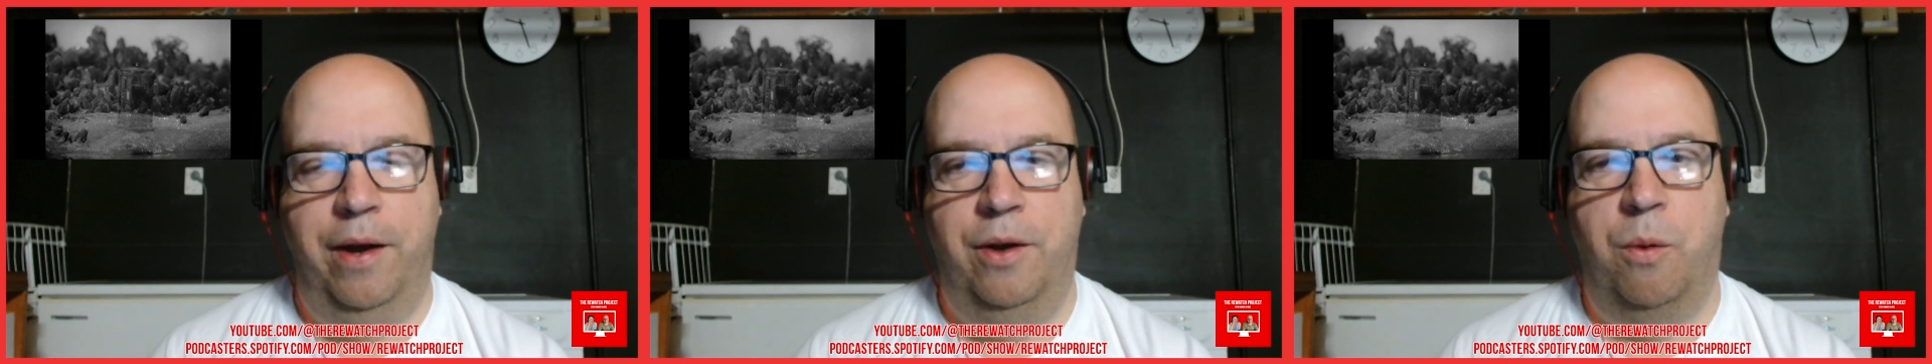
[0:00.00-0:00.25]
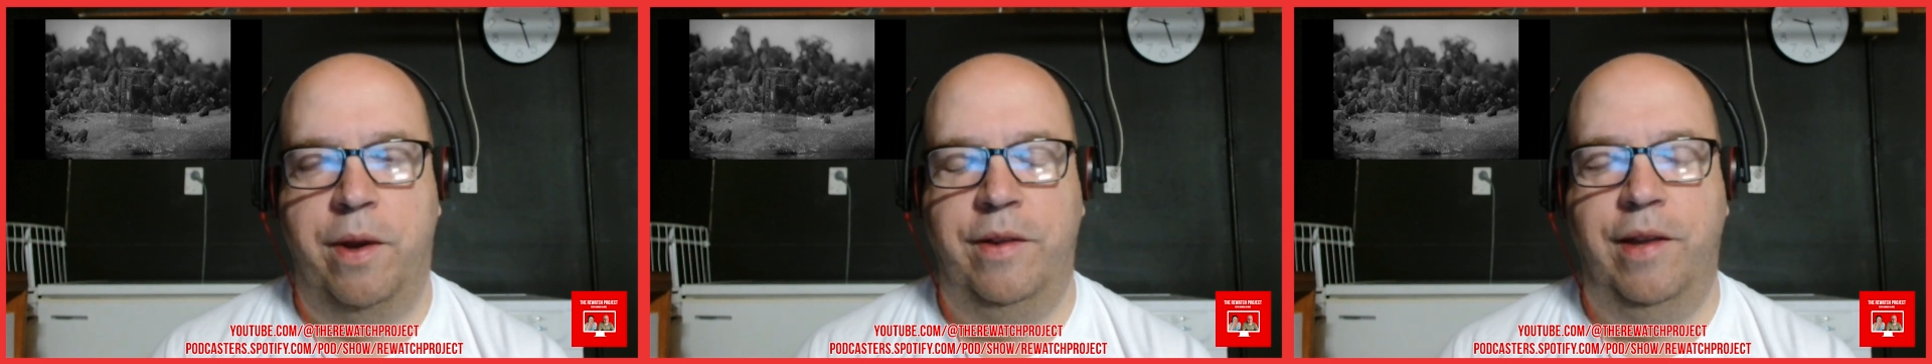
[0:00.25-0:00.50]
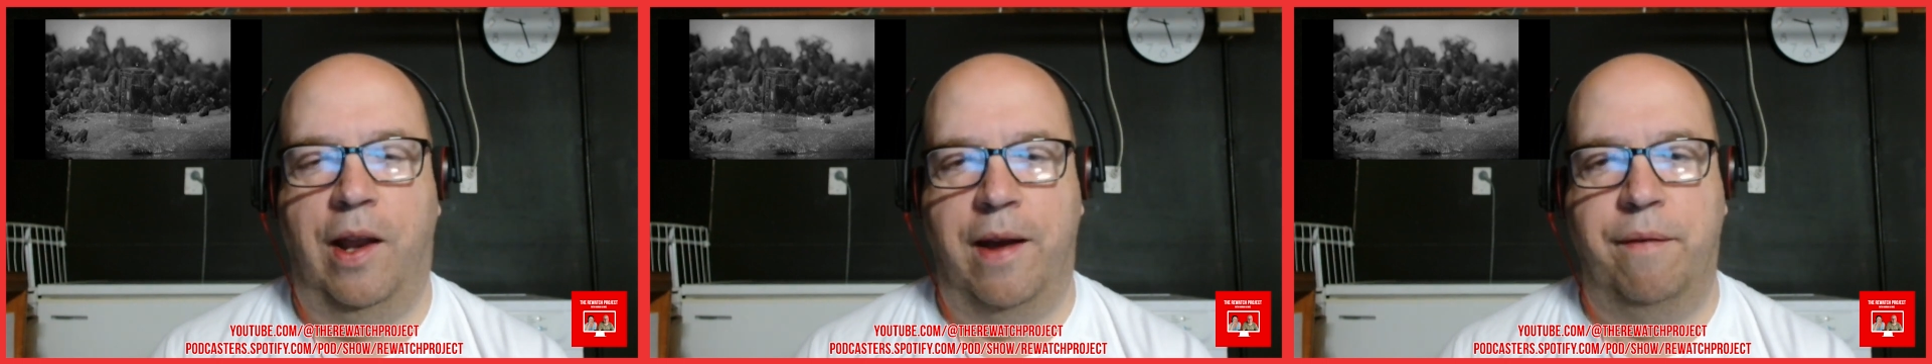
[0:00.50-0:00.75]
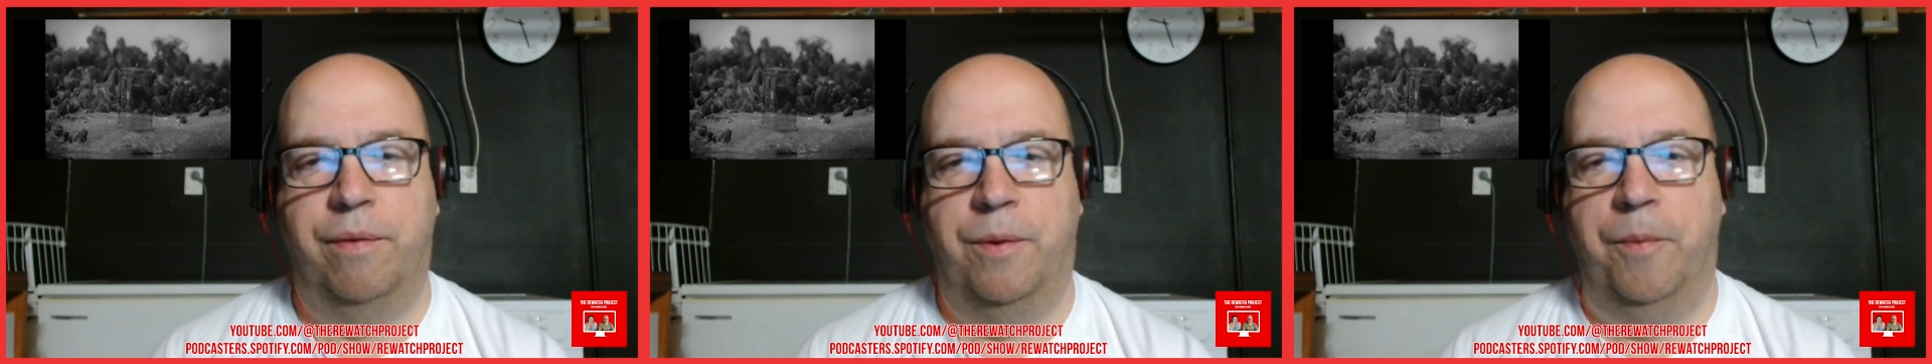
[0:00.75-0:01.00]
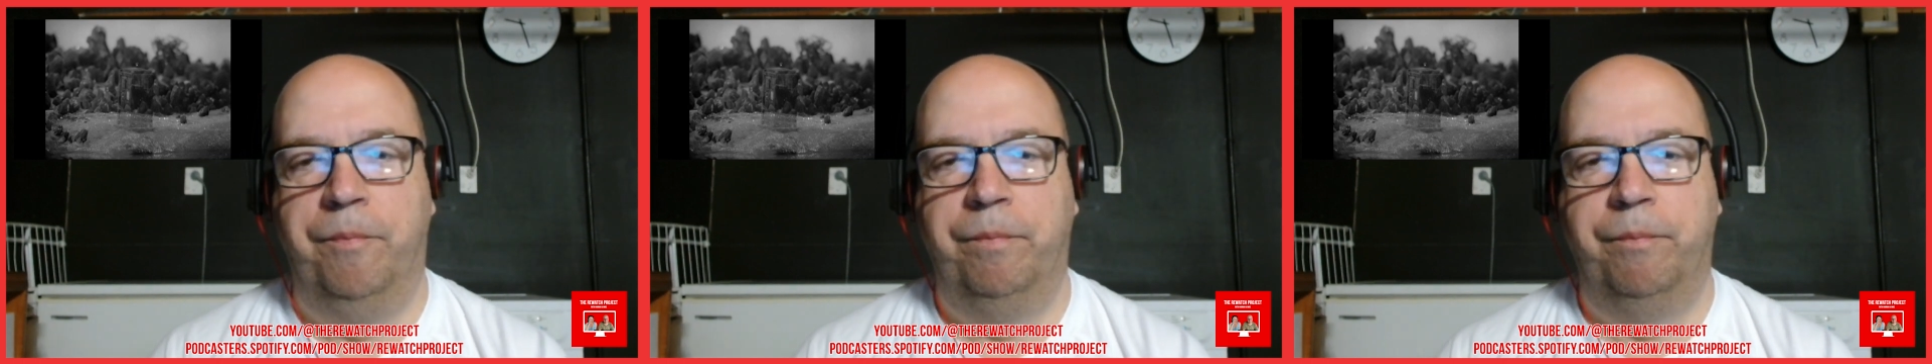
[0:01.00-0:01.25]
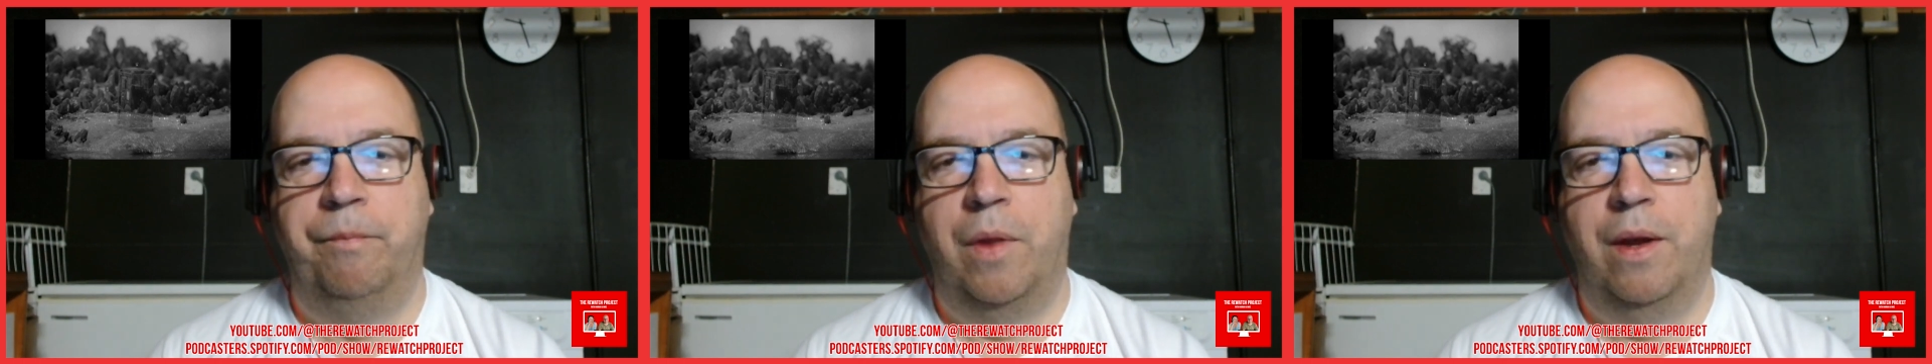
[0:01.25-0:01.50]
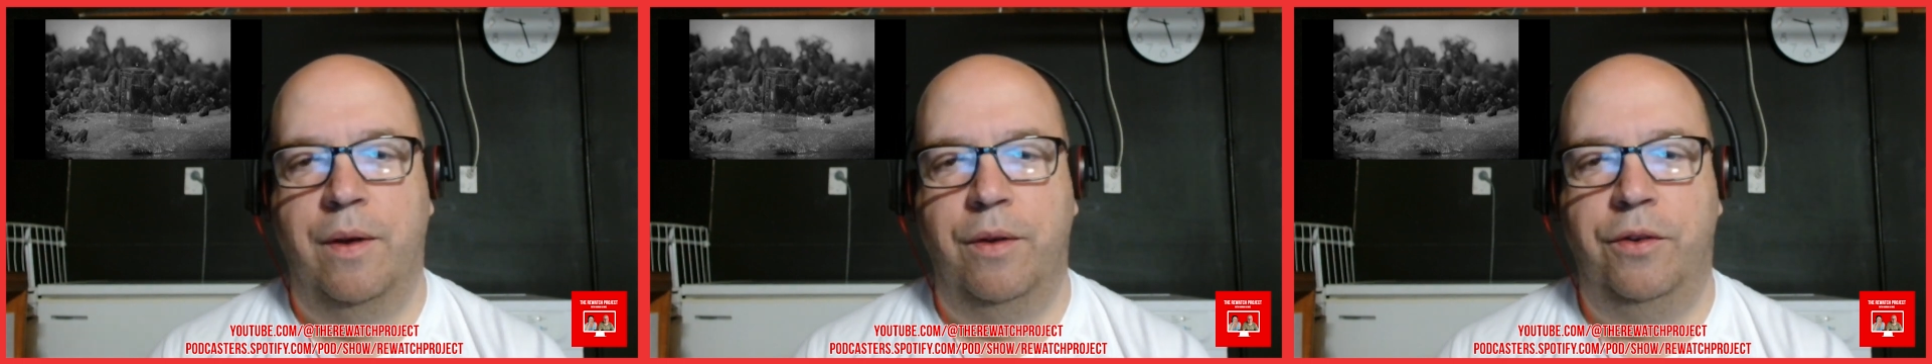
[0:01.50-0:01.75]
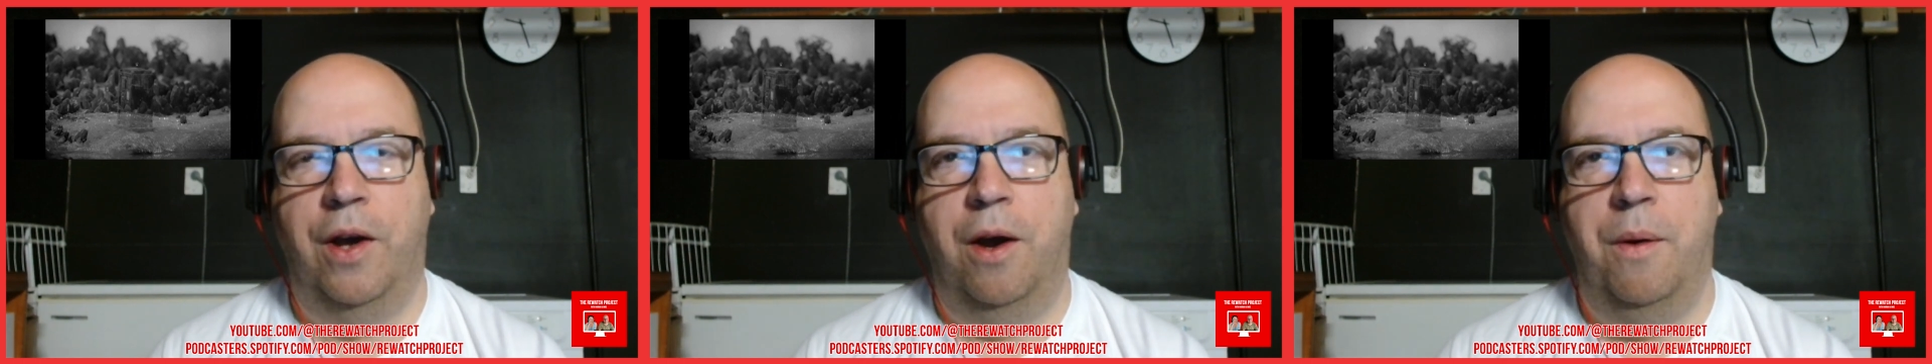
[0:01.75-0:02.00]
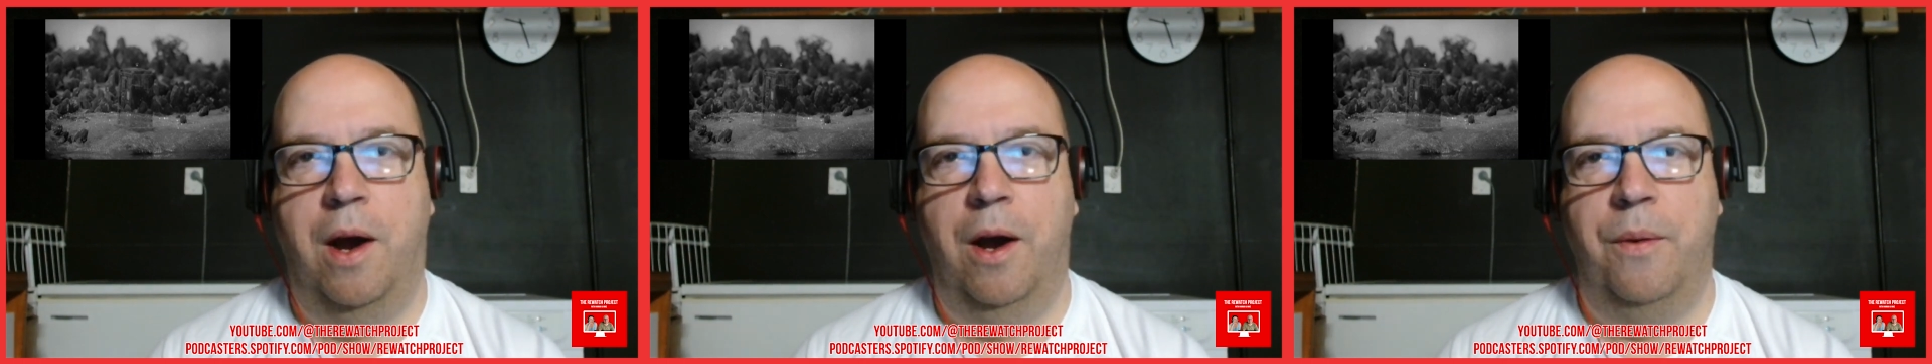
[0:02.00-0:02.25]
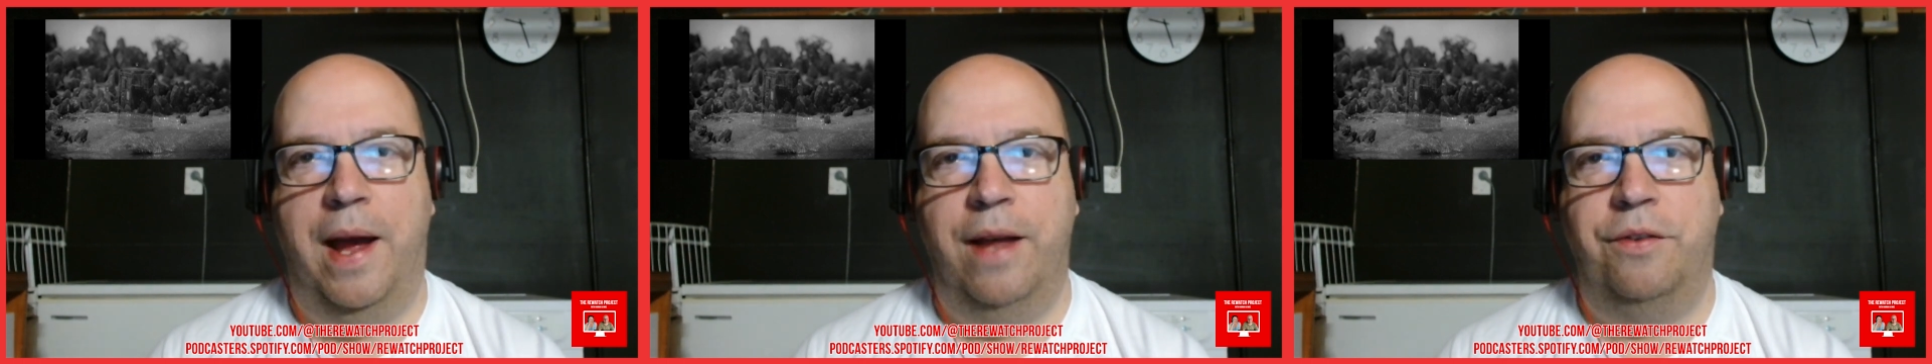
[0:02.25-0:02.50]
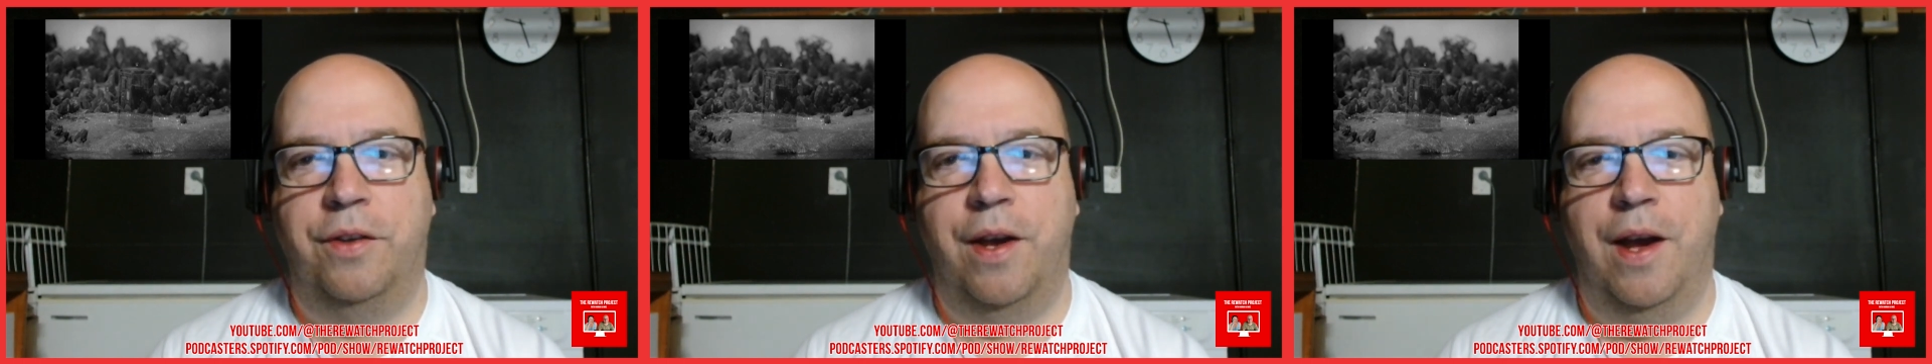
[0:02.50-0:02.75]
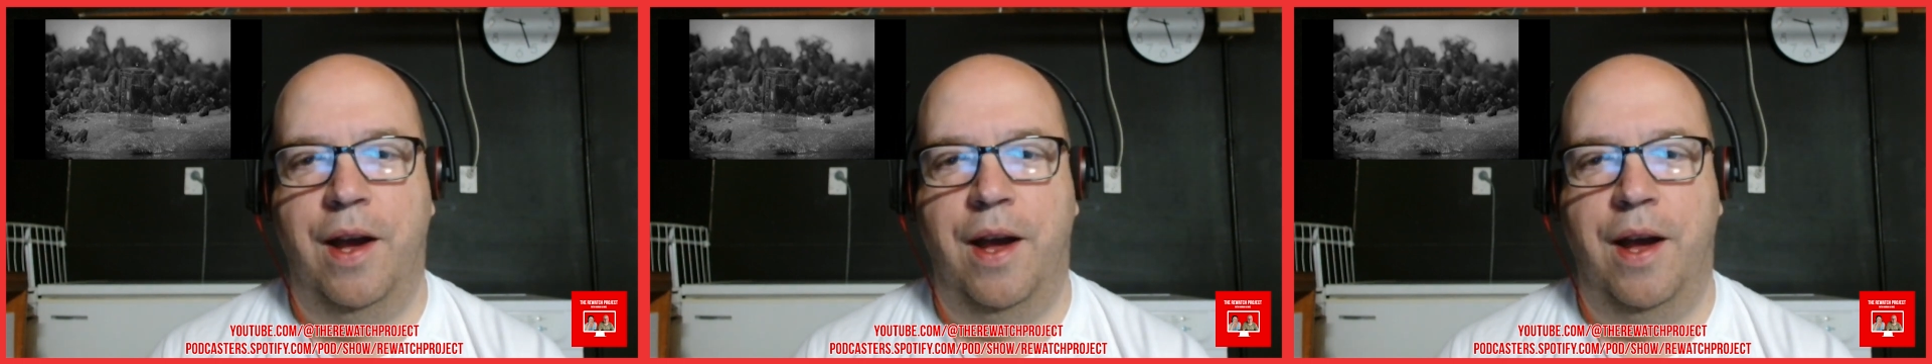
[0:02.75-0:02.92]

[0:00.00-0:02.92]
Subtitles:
And look, what a delightful Toho-esque